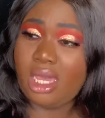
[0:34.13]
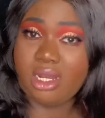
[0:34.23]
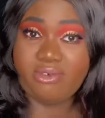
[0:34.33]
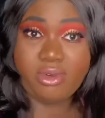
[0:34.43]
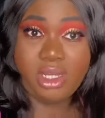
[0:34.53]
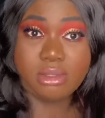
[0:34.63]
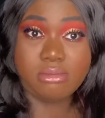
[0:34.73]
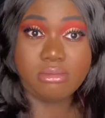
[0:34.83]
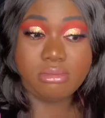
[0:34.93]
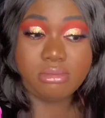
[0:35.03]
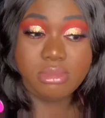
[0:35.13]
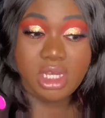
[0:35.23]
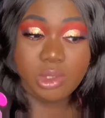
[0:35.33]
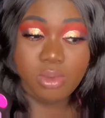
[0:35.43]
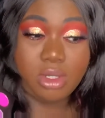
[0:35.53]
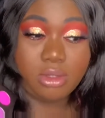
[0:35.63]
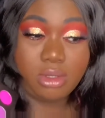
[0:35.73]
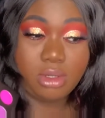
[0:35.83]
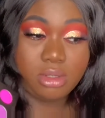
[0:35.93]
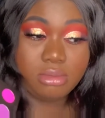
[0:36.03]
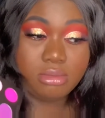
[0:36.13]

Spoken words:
and I feel like that's worth a lot.